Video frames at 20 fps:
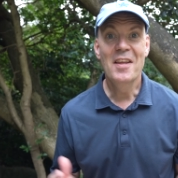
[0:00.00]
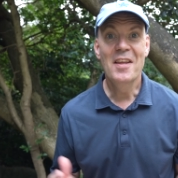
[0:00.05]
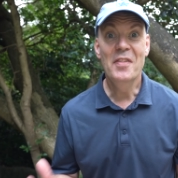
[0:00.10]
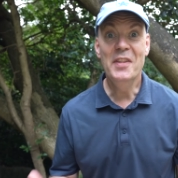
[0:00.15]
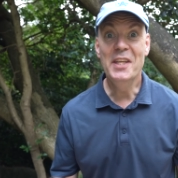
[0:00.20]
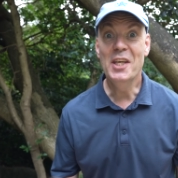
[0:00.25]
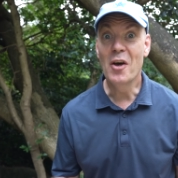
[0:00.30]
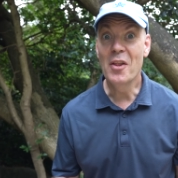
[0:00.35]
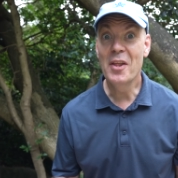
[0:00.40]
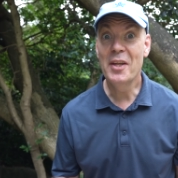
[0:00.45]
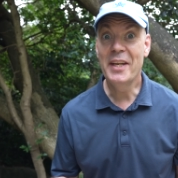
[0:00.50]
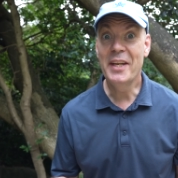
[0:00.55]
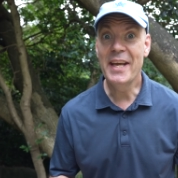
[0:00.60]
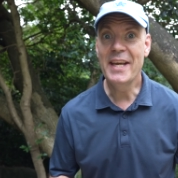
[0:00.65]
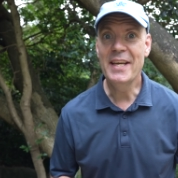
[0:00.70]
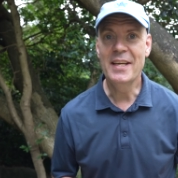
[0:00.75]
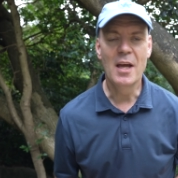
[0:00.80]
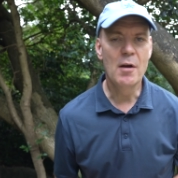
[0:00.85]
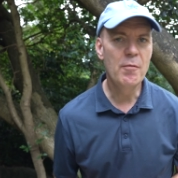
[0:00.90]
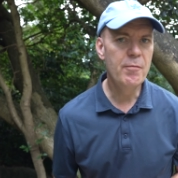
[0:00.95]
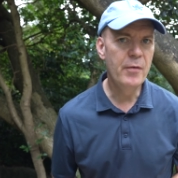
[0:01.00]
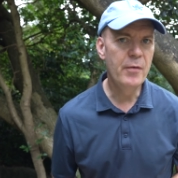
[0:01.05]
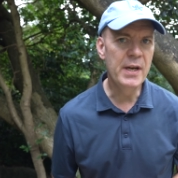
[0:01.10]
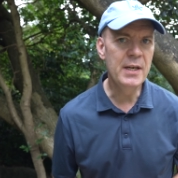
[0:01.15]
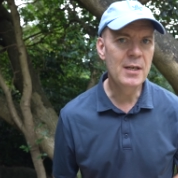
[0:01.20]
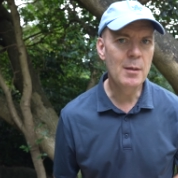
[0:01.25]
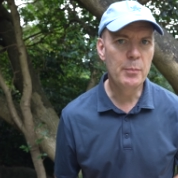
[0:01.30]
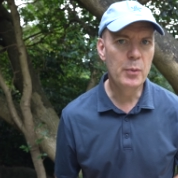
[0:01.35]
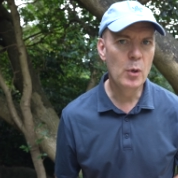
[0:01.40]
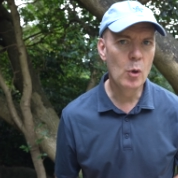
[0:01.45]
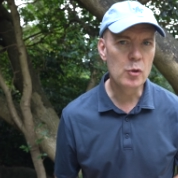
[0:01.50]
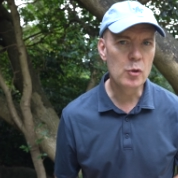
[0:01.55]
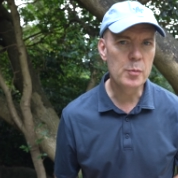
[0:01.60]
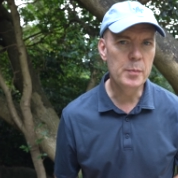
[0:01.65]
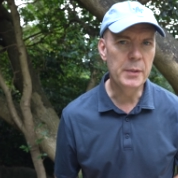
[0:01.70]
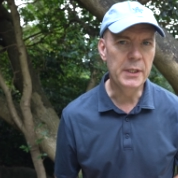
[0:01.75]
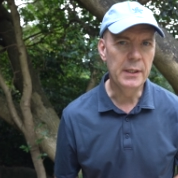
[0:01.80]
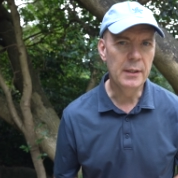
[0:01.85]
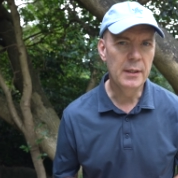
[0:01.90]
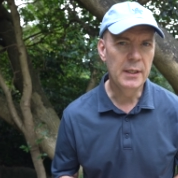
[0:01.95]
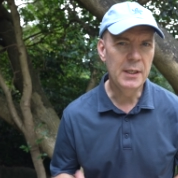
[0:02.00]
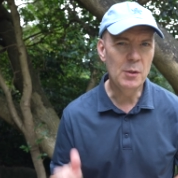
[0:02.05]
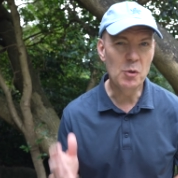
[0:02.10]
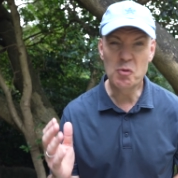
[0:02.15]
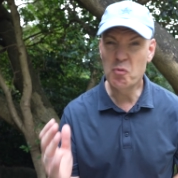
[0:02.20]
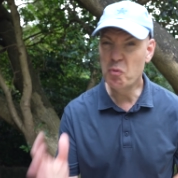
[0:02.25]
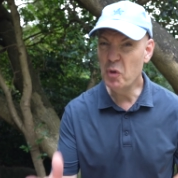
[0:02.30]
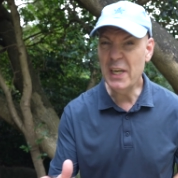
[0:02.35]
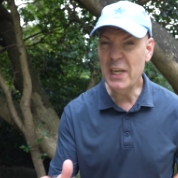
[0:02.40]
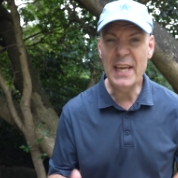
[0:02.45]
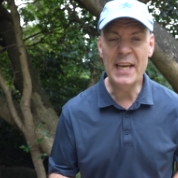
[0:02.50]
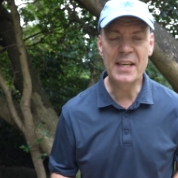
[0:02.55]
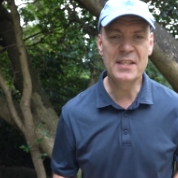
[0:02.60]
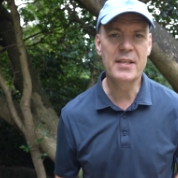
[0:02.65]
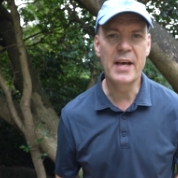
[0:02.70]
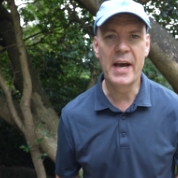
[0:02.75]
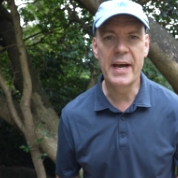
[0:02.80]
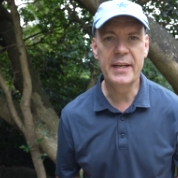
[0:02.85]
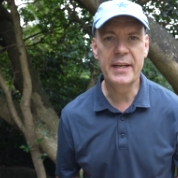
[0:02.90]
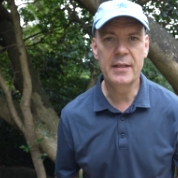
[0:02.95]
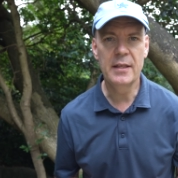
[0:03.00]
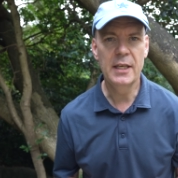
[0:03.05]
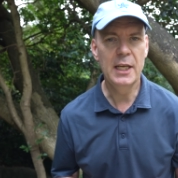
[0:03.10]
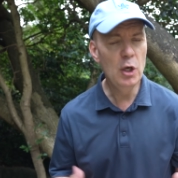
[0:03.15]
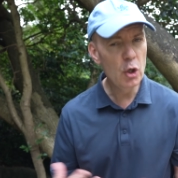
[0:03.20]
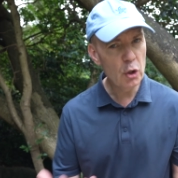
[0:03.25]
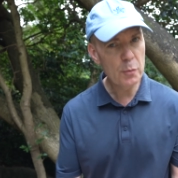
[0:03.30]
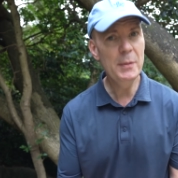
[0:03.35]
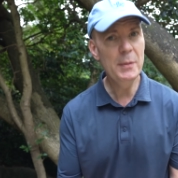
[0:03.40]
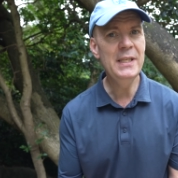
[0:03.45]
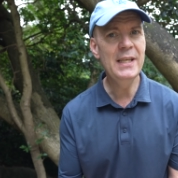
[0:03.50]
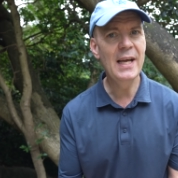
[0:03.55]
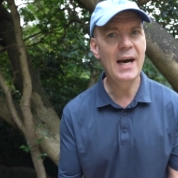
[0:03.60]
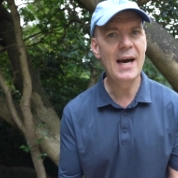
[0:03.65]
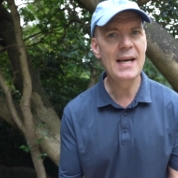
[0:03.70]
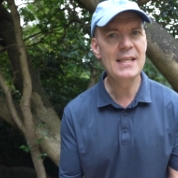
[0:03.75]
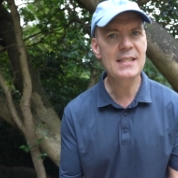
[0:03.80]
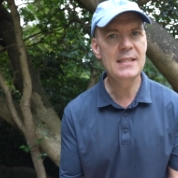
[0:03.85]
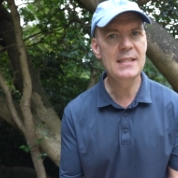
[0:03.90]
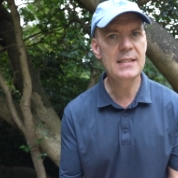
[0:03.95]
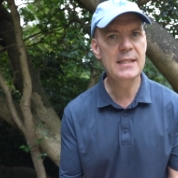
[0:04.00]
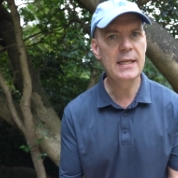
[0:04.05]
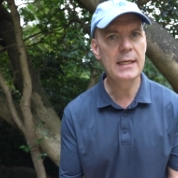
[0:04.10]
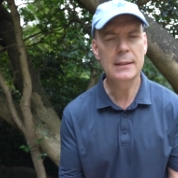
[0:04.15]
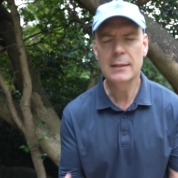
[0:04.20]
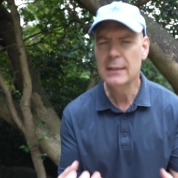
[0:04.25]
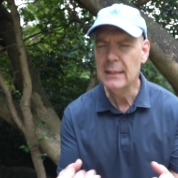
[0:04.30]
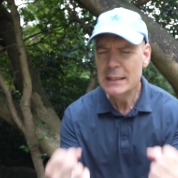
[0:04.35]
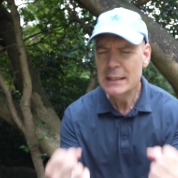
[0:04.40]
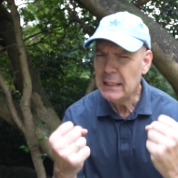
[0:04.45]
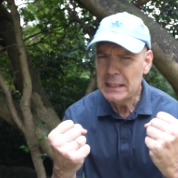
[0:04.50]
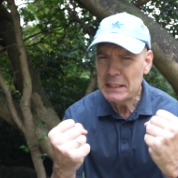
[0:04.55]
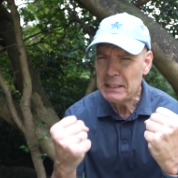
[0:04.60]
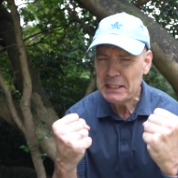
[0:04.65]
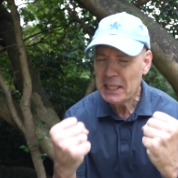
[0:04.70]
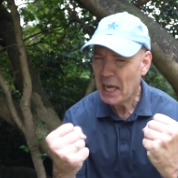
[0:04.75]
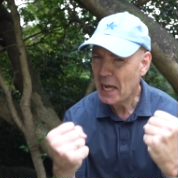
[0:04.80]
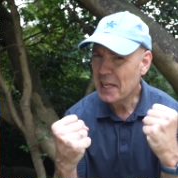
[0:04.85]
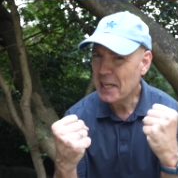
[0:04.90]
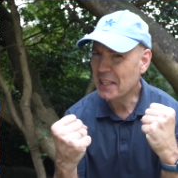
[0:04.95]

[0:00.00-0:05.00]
The other day, a friend approached me. He was really excited. He looked me in the eyes and said, can,